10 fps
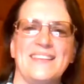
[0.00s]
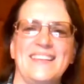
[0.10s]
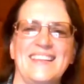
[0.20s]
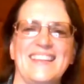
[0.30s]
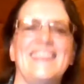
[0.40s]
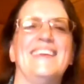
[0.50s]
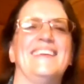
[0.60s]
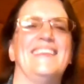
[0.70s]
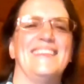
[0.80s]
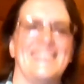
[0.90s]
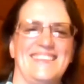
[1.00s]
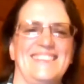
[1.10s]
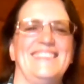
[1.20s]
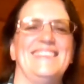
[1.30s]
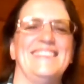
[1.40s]
talking about Jersey
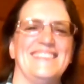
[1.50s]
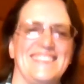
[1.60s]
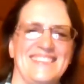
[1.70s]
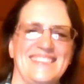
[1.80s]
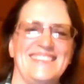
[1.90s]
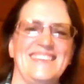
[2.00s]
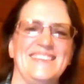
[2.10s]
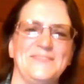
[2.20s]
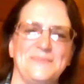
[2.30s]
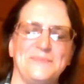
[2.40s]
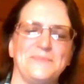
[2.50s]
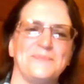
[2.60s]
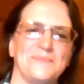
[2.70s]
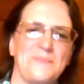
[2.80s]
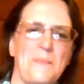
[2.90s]
Shore from the
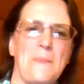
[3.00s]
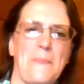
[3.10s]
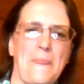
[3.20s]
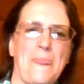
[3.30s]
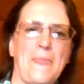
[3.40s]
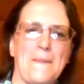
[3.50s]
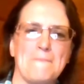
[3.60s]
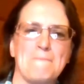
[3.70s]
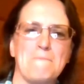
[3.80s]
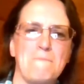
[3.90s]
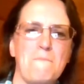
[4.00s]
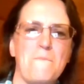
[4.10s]
ridiculously horrible